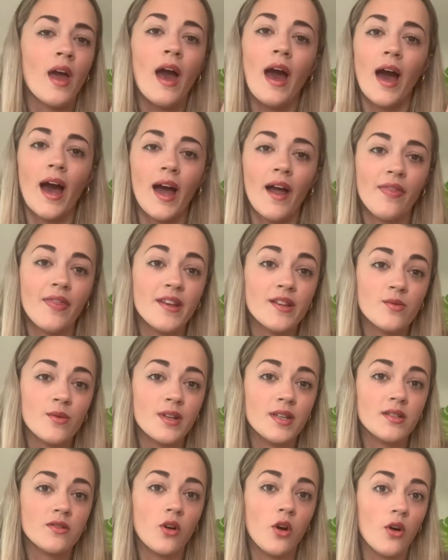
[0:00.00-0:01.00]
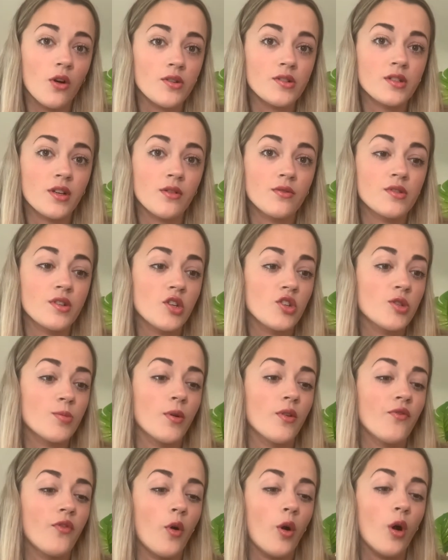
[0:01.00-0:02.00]
And this one is also suitable
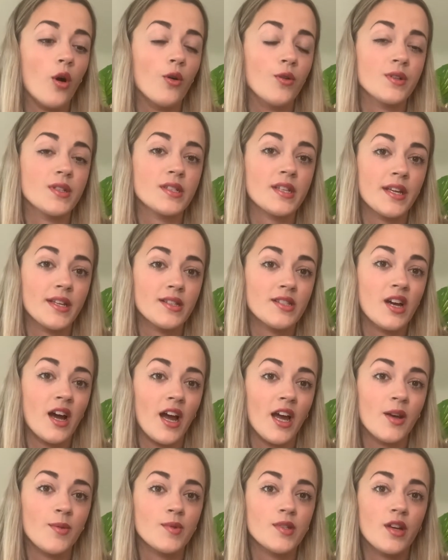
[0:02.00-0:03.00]
for all skin types,